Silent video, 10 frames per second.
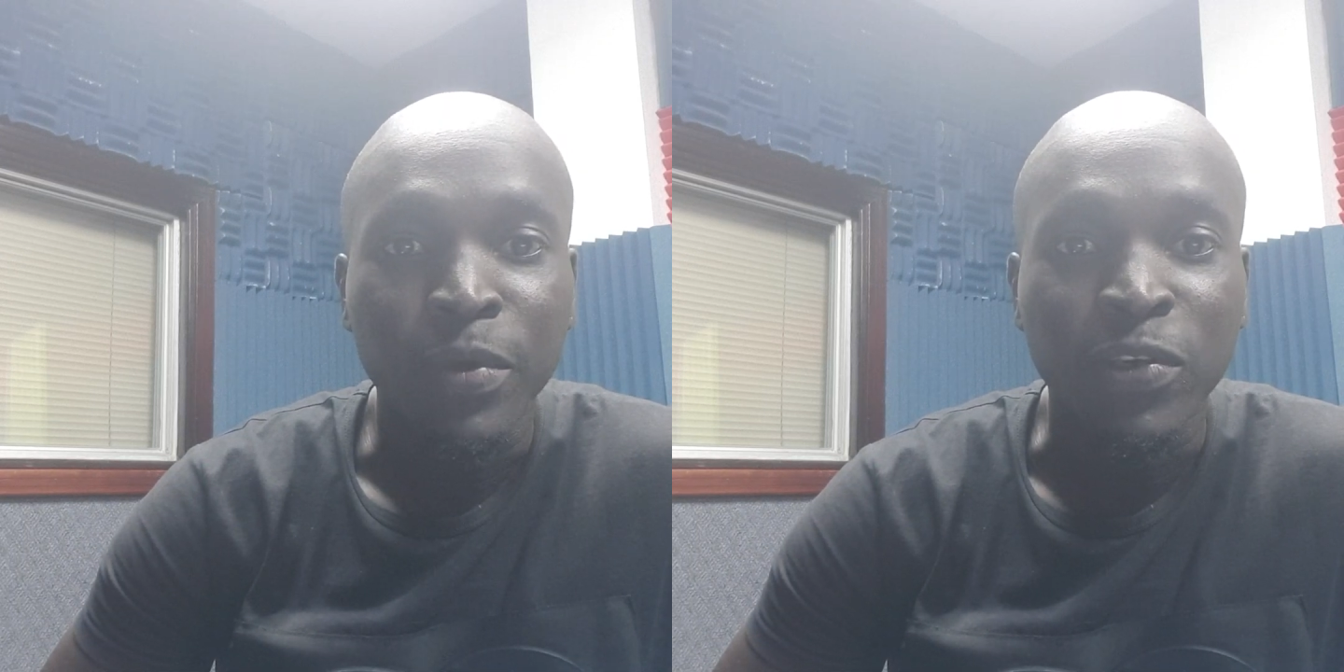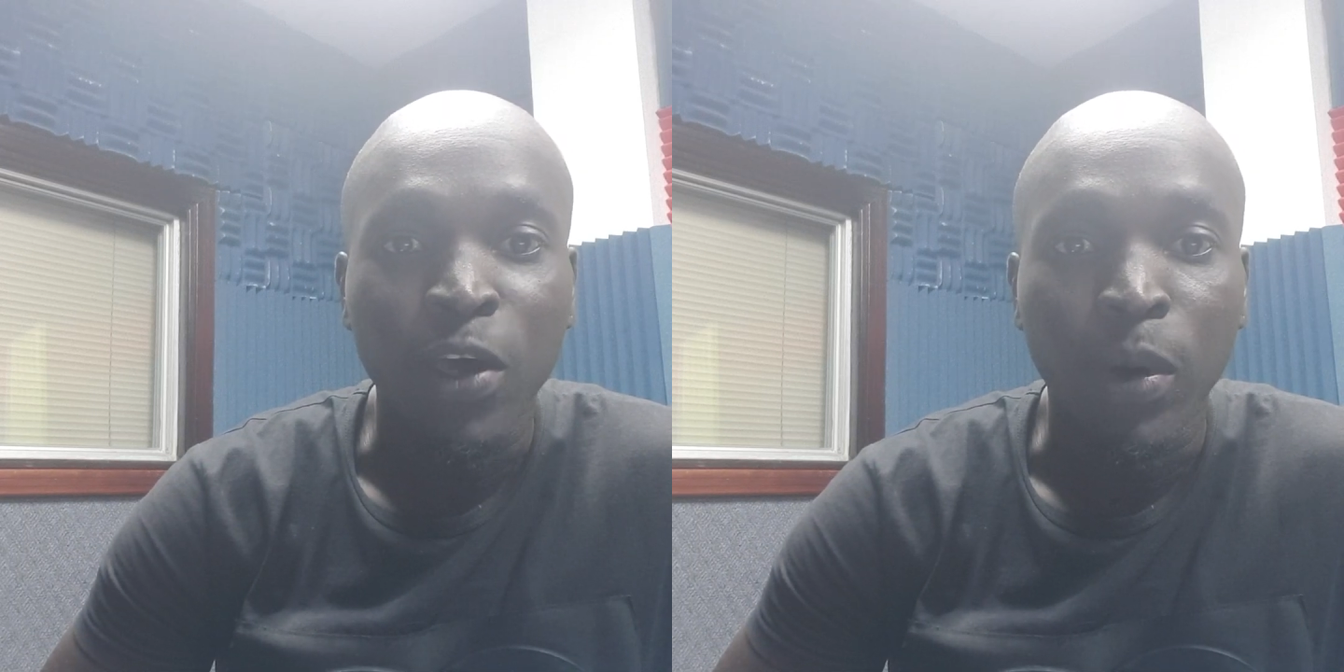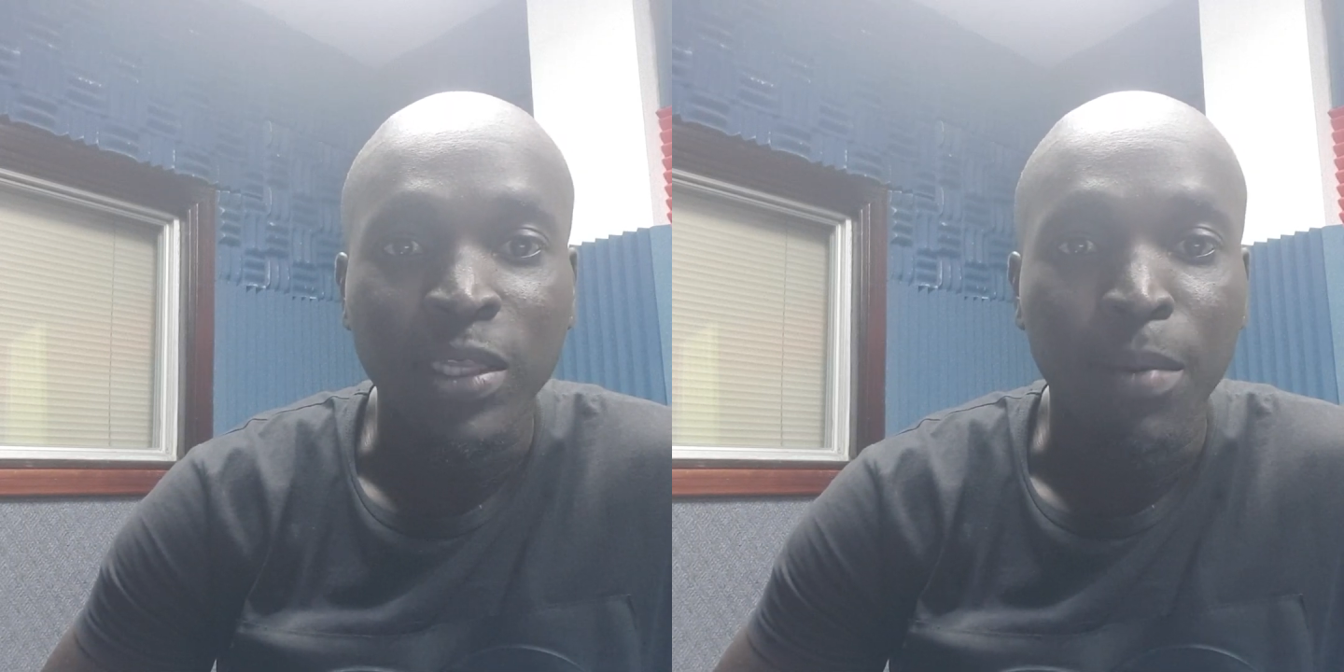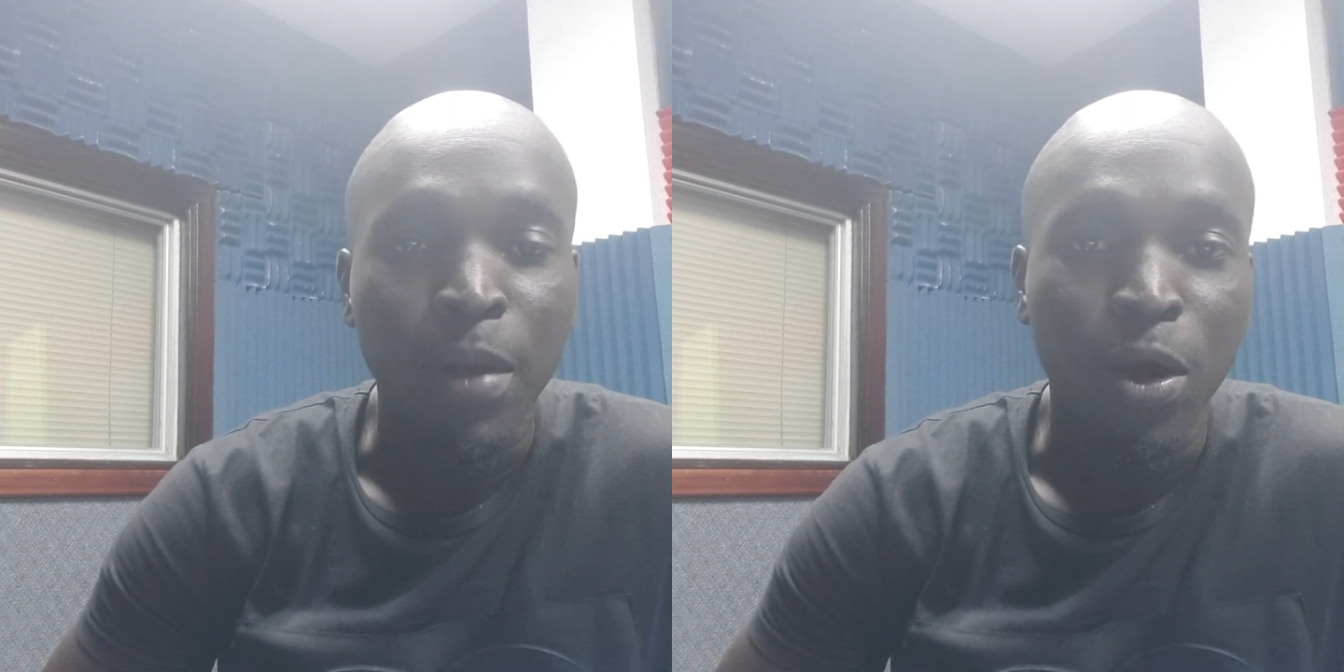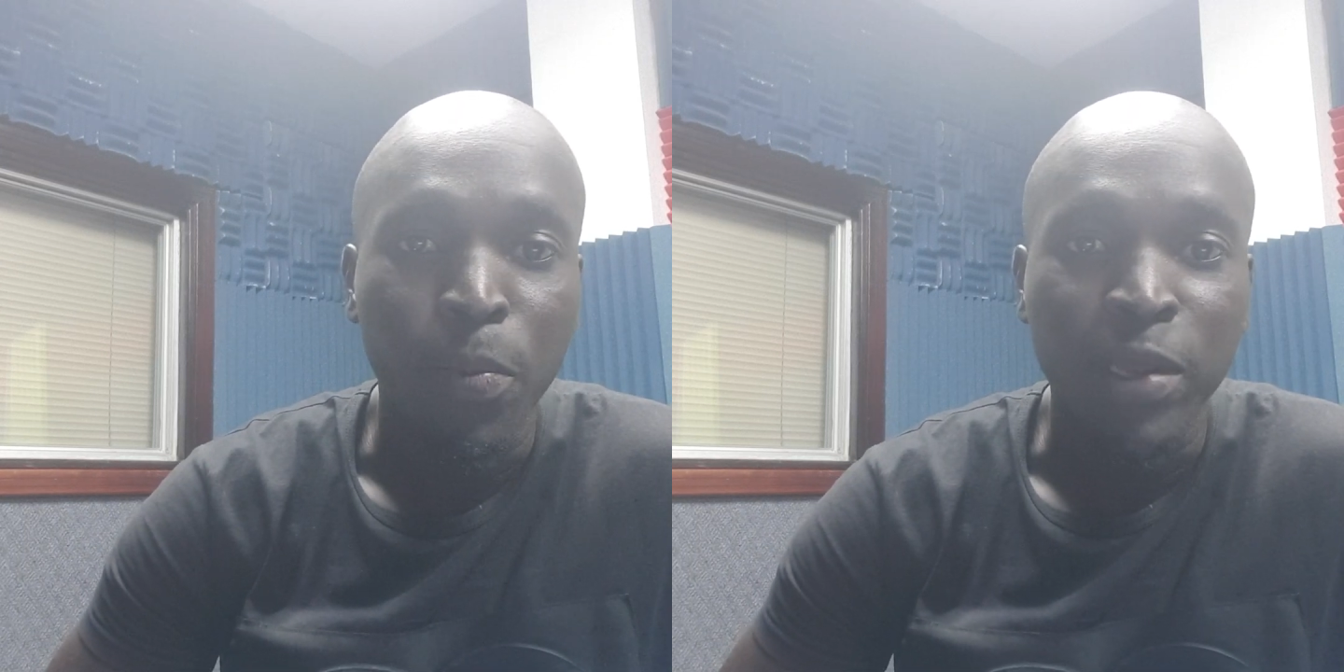you saw what
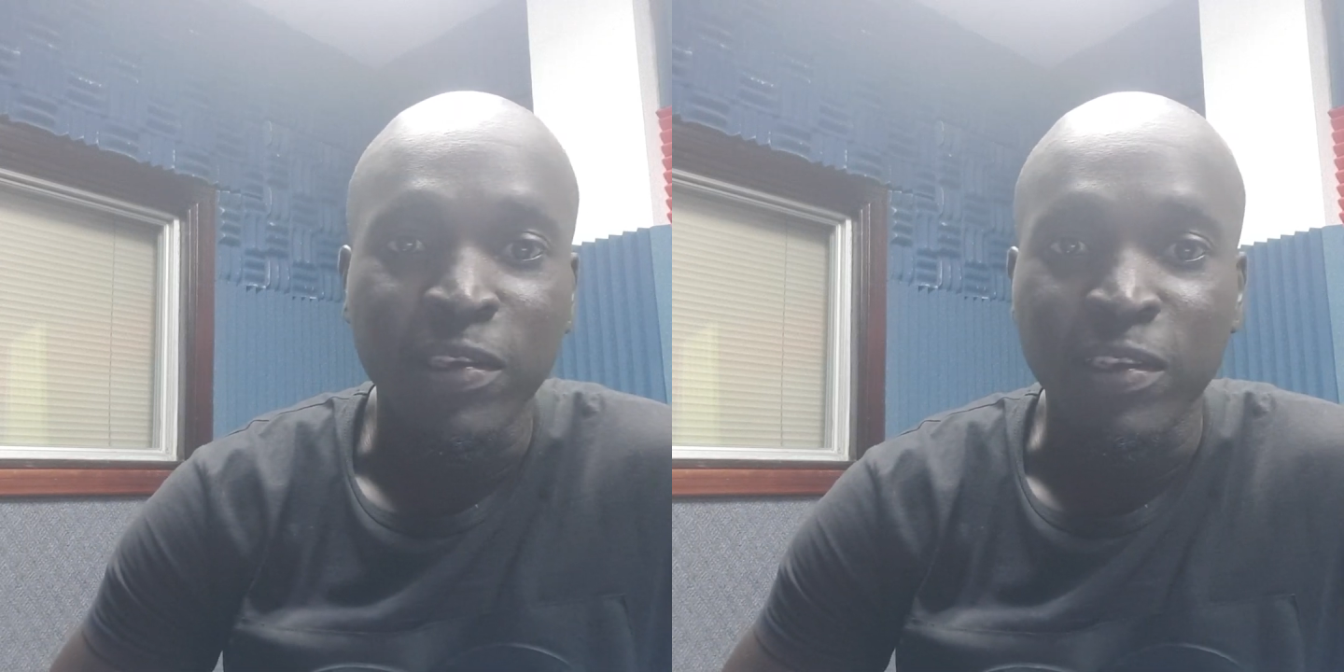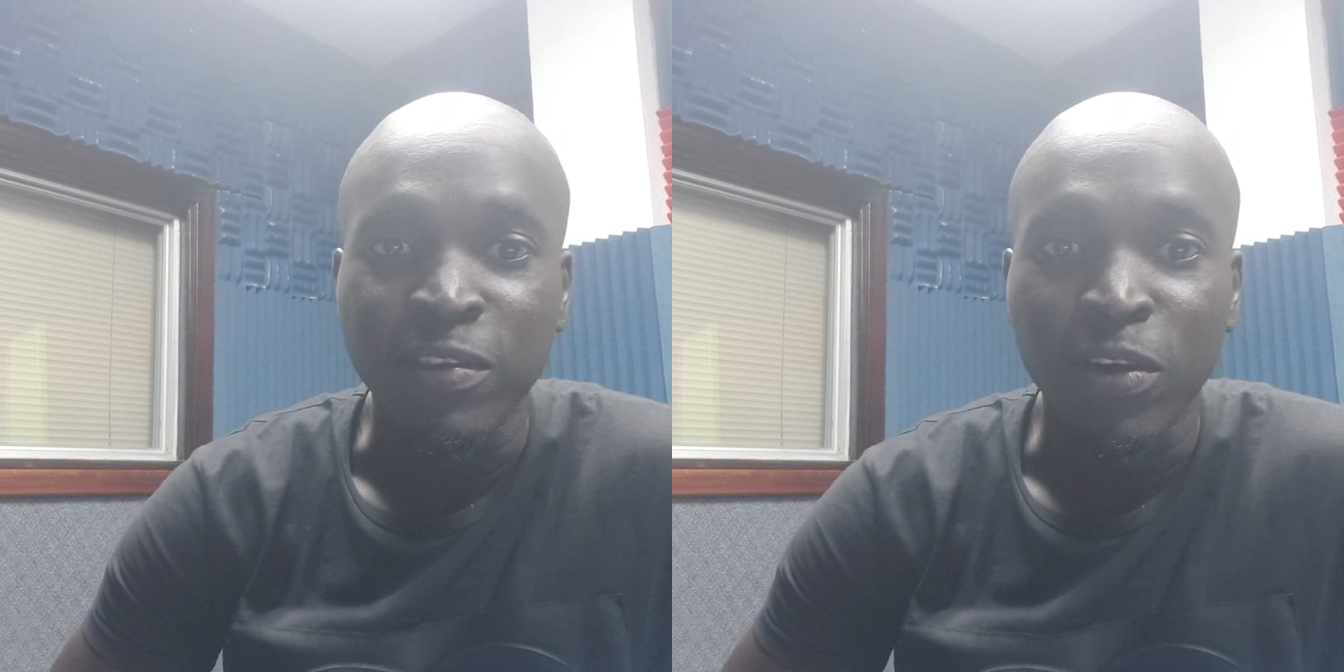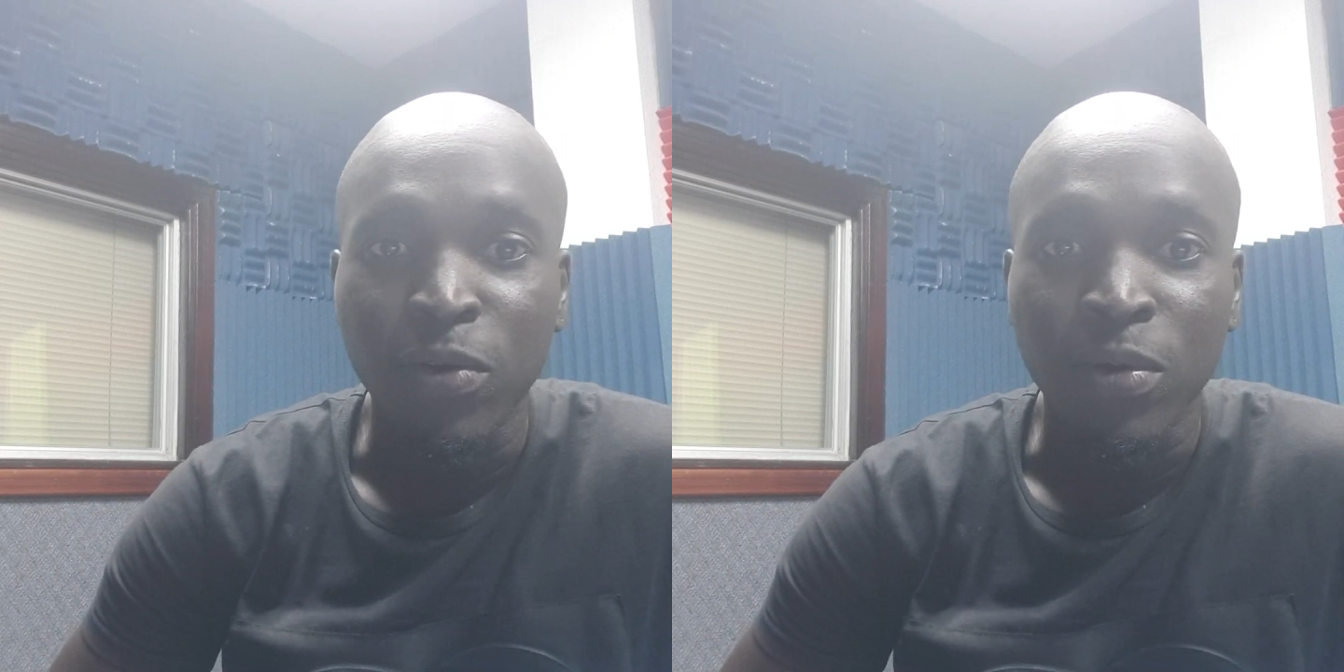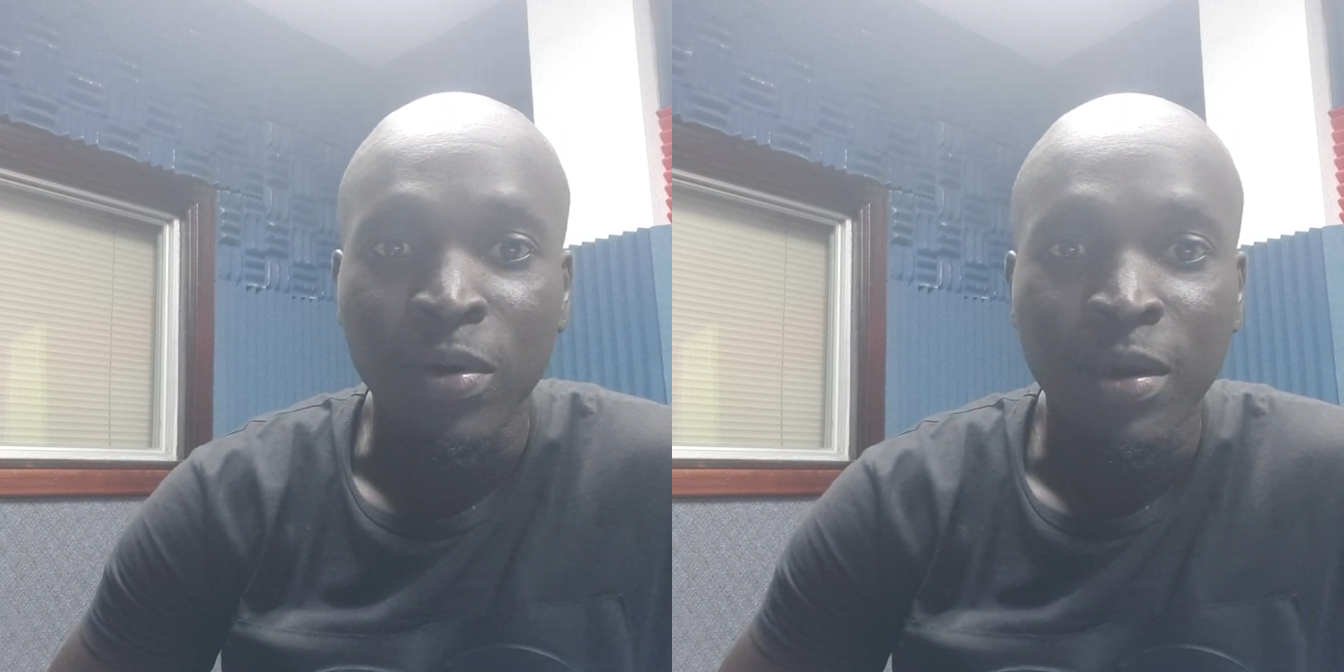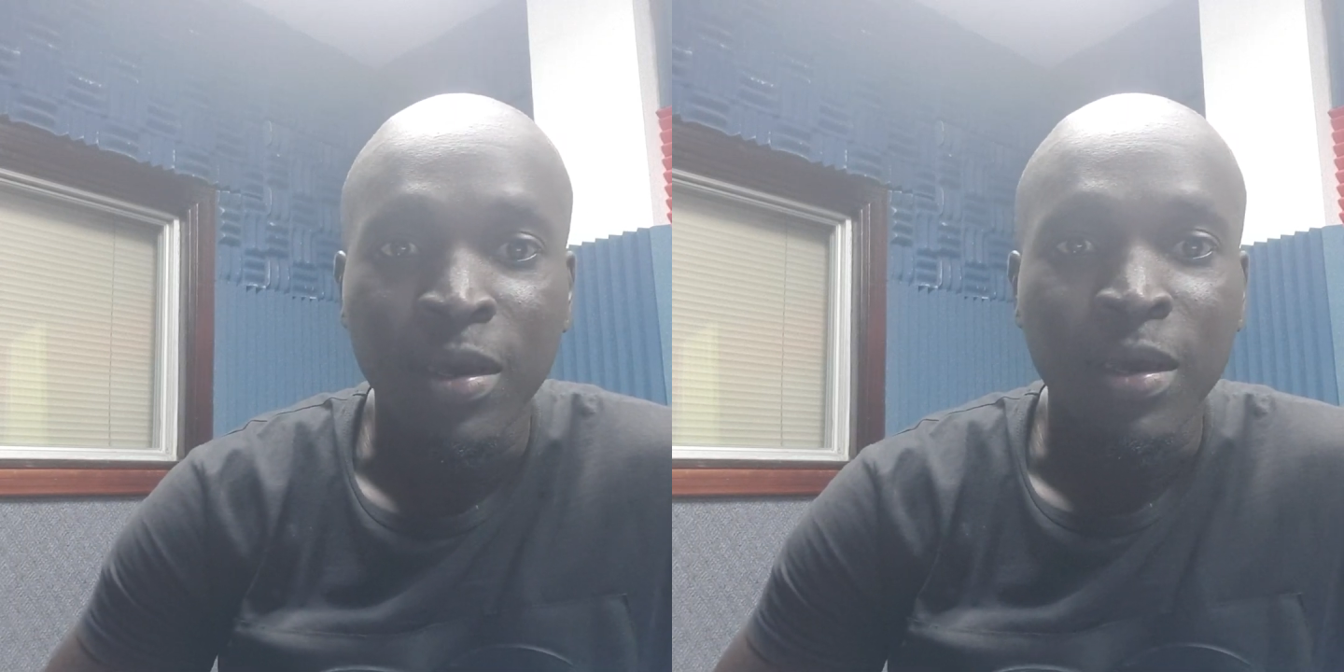happened a couple of seasons ago